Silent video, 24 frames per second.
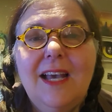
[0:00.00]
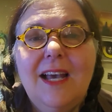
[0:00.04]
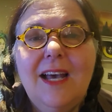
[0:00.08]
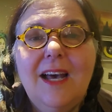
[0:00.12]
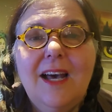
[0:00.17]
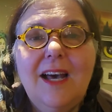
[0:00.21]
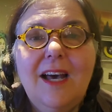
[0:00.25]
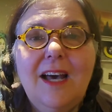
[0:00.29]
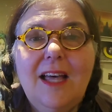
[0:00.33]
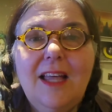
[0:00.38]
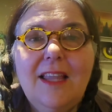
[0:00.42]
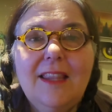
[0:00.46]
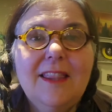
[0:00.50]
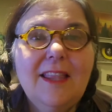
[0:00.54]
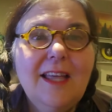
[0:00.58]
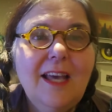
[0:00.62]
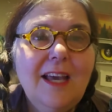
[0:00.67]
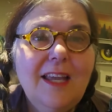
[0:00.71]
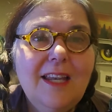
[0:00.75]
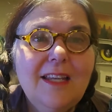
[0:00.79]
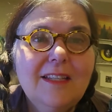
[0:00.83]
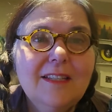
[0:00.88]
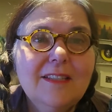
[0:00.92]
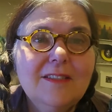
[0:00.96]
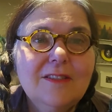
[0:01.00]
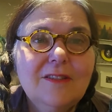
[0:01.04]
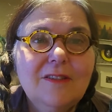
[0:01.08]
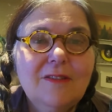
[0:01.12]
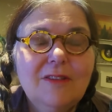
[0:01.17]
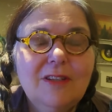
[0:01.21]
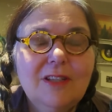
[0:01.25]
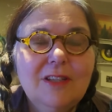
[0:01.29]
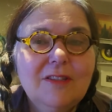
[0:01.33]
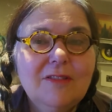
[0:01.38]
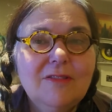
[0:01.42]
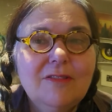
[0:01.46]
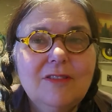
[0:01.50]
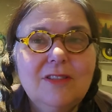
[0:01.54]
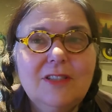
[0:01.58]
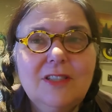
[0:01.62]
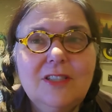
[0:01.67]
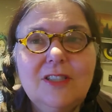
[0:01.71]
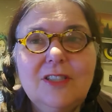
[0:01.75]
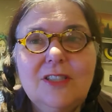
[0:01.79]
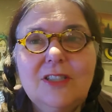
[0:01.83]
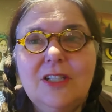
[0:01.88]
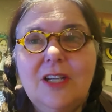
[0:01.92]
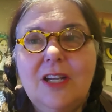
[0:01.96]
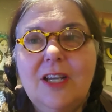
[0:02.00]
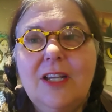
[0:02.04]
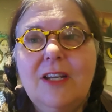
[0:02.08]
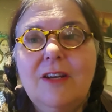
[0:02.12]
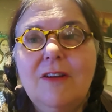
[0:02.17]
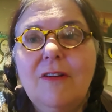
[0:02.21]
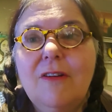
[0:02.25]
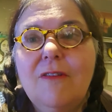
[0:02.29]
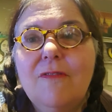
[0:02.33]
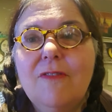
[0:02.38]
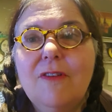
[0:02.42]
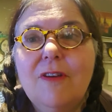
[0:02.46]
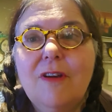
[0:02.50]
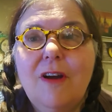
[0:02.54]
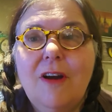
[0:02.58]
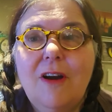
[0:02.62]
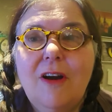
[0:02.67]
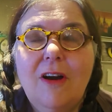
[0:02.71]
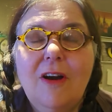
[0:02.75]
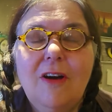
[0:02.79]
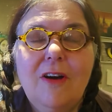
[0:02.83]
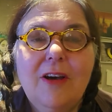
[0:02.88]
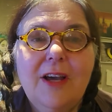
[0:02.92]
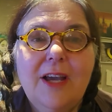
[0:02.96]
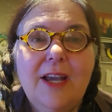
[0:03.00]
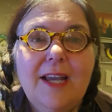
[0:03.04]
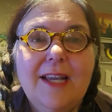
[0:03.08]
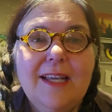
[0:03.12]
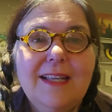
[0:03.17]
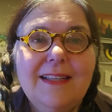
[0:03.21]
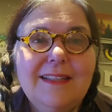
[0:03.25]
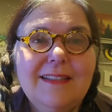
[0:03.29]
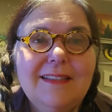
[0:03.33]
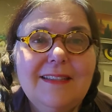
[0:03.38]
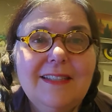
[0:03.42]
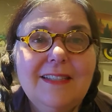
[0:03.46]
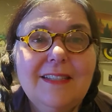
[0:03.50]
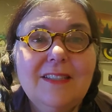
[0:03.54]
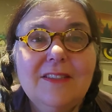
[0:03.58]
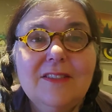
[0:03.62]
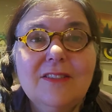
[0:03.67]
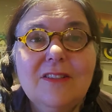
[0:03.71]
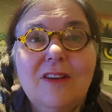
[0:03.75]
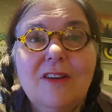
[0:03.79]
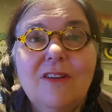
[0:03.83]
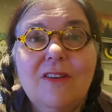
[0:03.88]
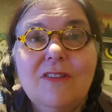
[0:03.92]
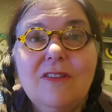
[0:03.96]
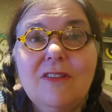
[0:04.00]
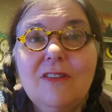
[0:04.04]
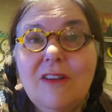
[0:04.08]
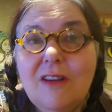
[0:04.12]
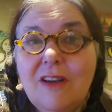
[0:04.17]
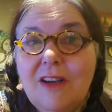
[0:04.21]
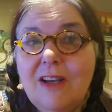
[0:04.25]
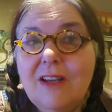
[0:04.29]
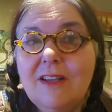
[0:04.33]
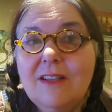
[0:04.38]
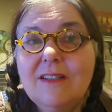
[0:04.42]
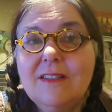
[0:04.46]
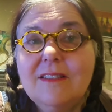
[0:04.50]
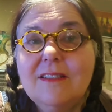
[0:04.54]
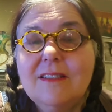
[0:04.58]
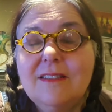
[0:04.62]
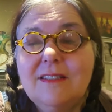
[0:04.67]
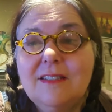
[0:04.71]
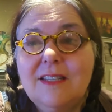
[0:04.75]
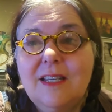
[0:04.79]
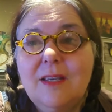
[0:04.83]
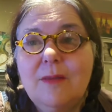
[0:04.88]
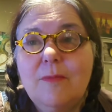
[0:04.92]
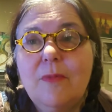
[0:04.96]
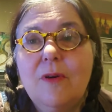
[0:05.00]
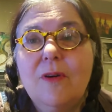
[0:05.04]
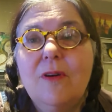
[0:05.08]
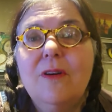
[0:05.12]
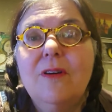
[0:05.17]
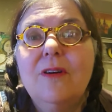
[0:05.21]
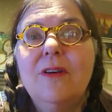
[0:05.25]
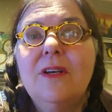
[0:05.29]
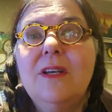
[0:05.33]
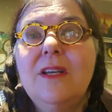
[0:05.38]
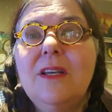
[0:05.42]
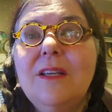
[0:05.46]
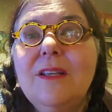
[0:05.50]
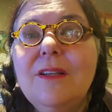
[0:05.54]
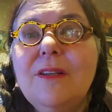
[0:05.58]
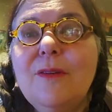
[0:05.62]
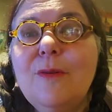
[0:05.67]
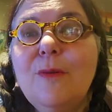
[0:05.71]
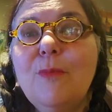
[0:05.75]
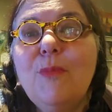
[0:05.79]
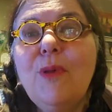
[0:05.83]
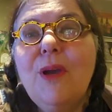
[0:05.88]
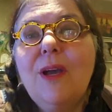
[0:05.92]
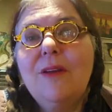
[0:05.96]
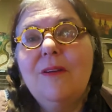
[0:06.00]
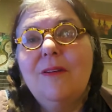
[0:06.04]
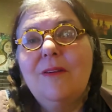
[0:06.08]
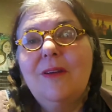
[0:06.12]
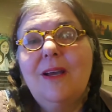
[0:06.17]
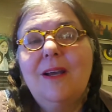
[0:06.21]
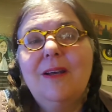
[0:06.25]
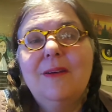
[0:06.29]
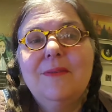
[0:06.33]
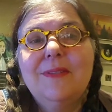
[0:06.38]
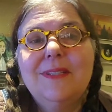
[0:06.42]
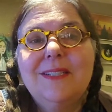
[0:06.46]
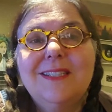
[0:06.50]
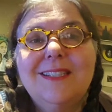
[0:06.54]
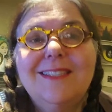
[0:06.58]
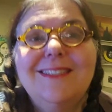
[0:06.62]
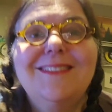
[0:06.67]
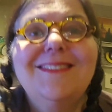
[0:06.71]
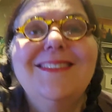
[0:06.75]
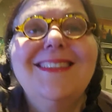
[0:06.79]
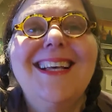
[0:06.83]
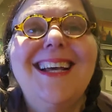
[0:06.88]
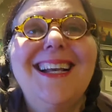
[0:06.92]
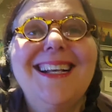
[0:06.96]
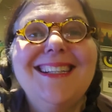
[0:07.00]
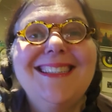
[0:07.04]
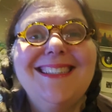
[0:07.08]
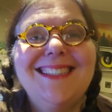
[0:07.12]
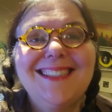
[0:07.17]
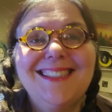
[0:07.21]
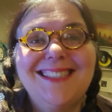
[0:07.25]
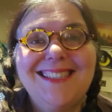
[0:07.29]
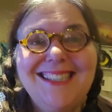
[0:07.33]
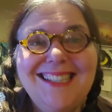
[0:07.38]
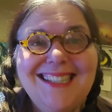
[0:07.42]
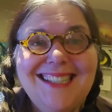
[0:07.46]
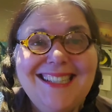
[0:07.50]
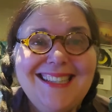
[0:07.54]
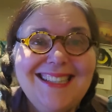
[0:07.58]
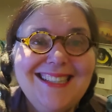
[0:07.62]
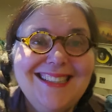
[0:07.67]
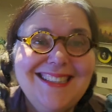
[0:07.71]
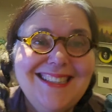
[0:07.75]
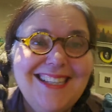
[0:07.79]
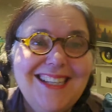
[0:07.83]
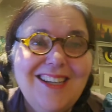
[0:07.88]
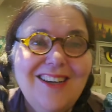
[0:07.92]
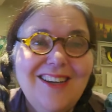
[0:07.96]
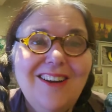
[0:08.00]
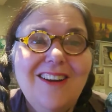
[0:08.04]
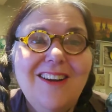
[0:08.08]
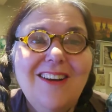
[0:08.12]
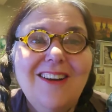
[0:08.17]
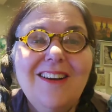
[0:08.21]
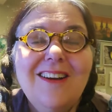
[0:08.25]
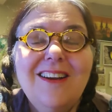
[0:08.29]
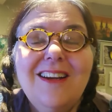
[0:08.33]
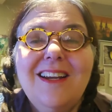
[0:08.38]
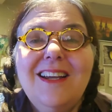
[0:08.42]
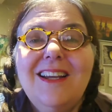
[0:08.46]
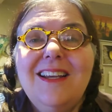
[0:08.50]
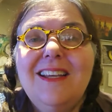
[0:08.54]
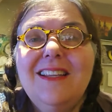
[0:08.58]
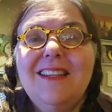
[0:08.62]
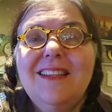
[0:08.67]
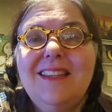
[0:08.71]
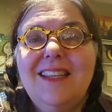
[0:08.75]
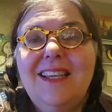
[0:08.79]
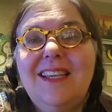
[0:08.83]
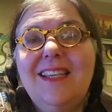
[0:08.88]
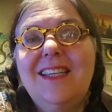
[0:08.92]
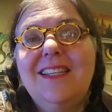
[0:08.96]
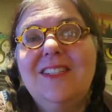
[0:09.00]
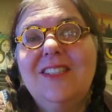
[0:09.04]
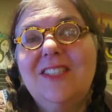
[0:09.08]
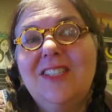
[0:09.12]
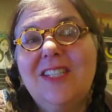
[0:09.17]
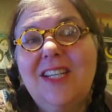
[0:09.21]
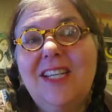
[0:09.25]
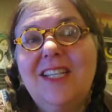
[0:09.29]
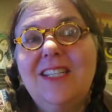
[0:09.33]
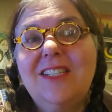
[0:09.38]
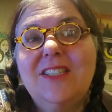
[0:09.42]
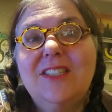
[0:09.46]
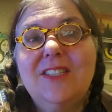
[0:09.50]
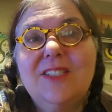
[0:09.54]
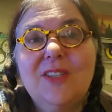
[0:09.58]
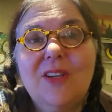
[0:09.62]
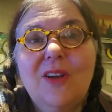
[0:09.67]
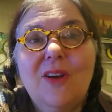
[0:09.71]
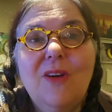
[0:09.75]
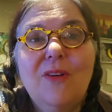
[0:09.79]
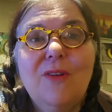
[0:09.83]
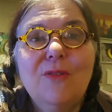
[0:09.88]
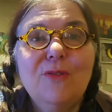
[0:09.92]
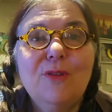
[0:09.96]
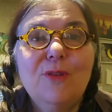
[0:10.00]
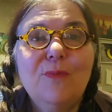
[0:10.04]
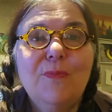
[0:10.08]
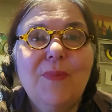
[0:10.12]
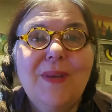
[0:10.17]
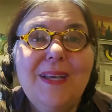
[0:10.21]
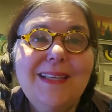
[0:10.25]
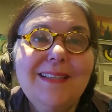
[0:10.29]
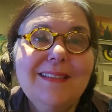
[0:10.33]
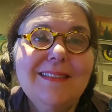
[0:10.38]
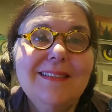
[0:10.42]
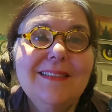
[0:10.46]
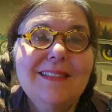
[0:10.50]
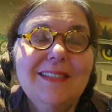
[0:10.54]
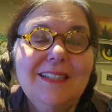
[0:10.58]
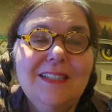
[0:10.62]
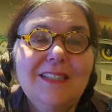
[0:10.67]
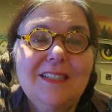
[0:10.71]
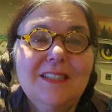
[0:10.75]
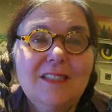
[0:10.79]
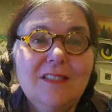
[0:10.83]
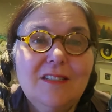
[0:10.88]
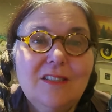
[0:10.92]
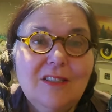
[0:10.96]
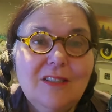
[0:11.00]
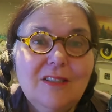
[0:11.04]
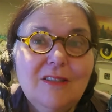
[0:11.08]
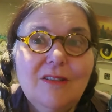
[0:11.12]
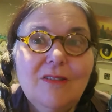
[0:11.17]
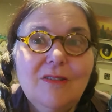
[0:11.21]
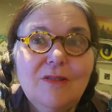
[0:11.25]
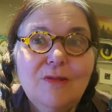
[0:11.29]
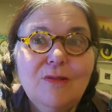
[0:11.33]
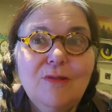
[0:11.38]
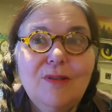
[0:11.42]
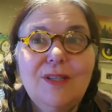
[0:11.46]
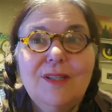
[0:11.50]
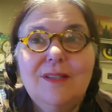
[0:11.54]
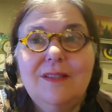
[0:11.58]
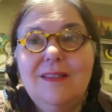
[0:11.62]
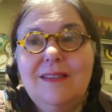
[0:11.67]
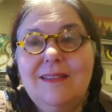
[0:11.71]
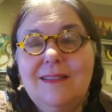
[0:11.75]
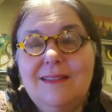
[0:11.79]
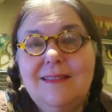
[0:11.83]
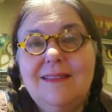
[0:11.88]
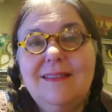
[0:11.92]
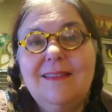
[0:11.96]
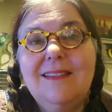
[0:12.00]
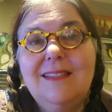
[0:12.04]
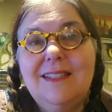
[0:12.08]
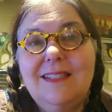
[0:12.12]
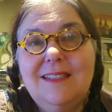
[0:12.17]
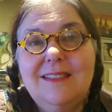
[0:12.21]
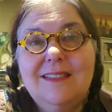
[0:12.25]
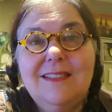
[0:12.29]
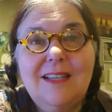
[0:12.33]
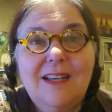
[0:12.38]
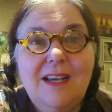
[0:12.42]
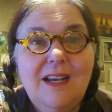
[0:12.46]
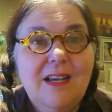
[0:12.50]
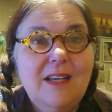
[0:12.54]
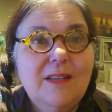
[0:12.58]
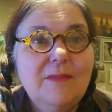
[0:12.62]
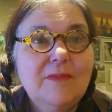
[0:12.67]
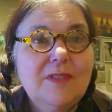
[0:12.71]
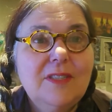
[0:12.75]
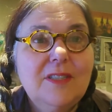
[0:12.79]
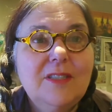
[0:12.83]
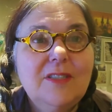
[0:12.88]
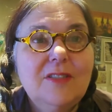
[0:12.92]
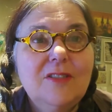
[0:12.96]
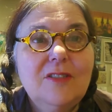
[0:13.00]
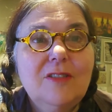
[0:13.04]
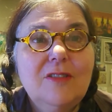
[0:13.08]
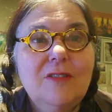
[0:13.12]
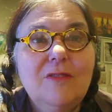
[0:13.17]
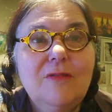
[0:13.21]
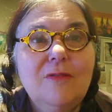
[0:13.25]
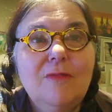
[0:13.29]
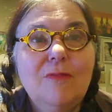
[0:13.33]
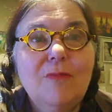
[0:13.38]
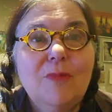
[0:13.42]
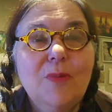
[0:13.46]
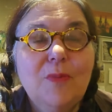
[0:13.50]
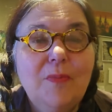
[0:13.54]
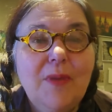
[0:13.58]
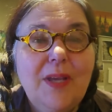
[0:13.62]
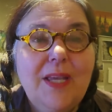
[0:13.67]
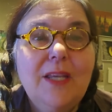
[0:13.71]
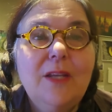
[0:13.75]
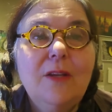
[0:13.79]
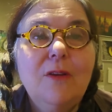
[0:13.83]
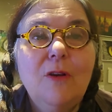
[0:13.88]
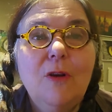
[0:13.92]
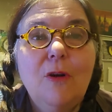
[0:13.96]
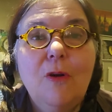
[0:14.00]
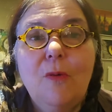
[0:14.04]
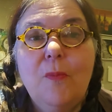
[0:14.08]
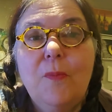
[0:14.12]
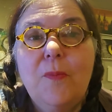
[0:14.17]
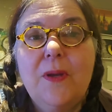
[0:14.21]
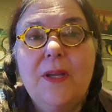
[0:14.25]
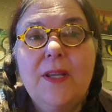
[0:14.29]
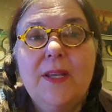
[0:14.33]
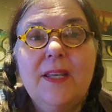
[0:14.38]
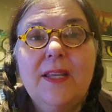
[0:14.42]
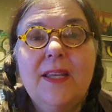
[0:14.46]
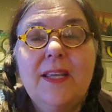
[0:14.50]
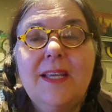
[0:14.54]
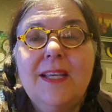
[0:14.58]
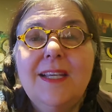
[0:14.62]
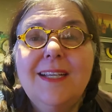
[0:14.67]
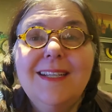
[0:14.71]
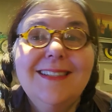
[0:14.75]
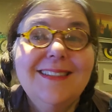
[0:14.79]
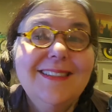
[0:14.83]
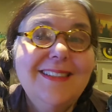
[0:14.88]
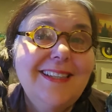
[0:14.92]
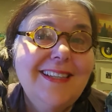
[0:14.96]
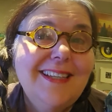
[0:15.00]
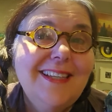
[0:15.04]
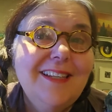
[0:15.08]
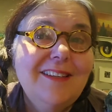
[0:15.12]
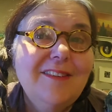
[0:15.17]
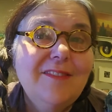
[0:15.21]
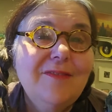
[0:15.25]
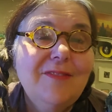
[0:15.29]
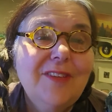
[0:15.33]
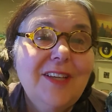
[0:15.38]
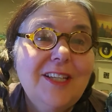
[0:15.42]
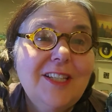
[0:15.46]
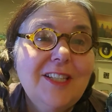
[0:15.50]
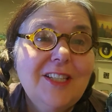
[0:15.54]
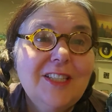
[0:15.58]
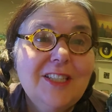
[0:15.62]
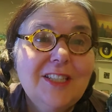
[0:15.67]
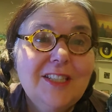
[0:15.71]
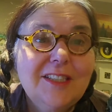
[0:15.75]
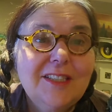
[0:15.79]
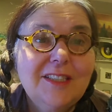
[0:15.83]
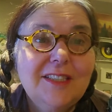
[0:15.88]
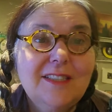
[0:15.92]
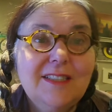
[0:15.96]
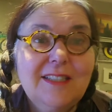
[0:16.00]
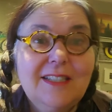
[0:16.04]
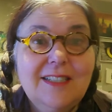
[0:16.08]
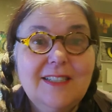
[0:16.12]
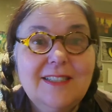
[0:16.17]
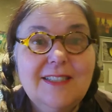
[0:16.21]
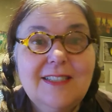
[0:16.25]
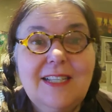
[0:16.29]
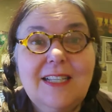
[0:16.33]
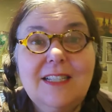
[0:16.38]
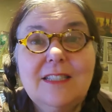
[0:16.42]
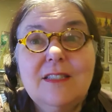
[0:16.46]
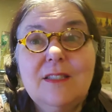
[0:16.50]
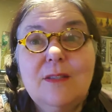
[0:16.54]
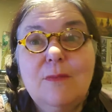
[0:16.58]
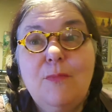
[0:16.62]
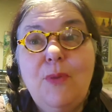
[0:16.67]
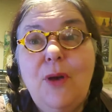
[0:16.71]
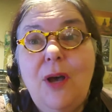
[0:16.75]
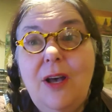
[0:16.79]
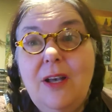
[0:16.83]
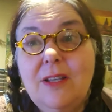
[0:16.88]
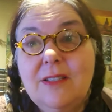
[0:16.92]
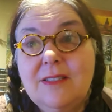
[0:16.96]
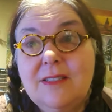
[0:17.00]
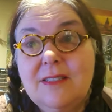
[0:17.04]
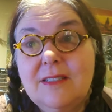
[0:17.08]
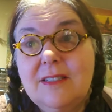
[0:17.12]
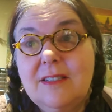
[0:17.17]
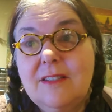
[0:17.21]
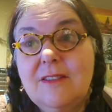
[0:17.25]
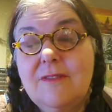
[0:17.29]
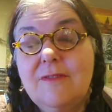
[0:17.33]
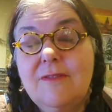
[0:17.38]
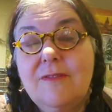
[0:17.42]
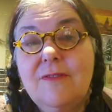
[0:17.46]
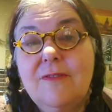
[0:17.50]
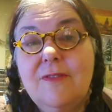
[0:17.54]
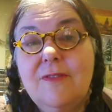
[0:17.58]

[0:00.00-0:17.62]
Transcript: That is going through this giant overhaul, and things are not stable. No matter how much you like to think that they are, they can change. So the best thing to do in these times is to remain open to innovations, because that's a positive